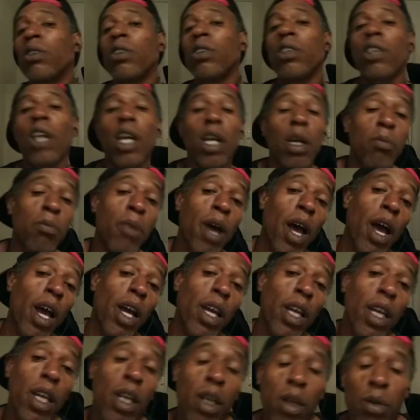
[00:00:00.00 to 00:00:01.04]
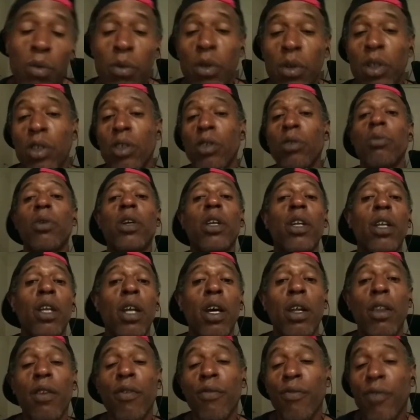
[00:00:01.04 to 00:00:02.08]
checking back in with you with
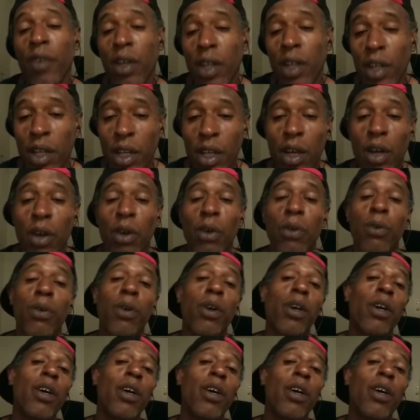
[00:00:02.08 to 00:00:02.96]
another video.